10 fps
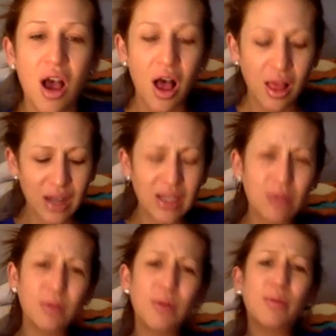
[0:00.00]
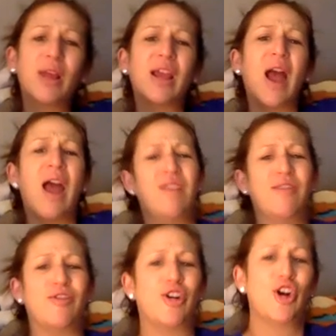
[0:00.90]
a lot of times people are like, I've
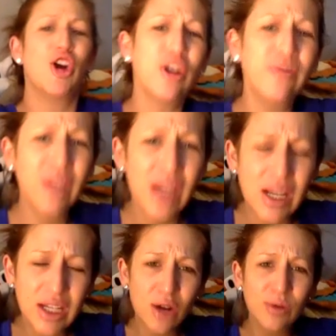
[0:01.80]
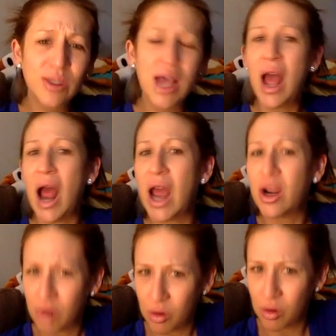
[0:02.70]
never heard of ketones. I
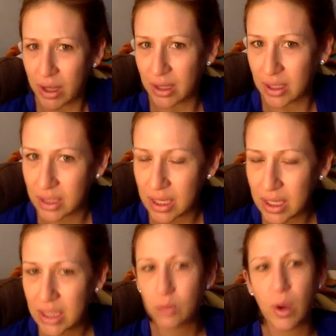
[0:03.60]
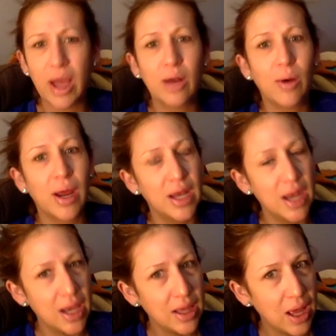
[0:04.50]
don't know what this is. Why do I
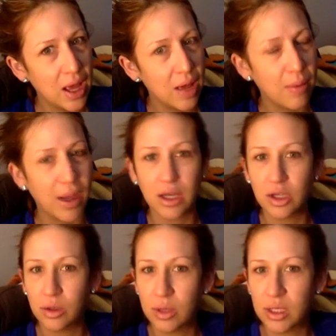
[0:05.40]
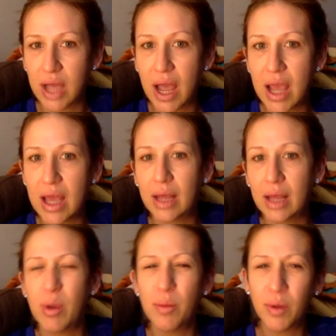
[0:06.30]
need them? I could do the diet.
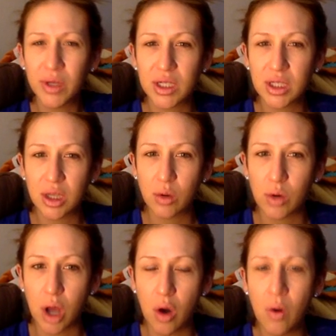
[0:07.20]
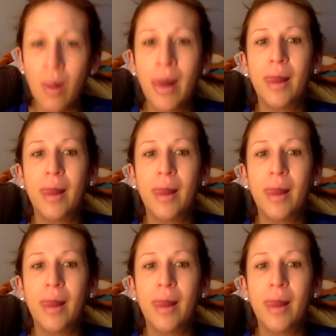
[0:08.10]
Like, people just don't know.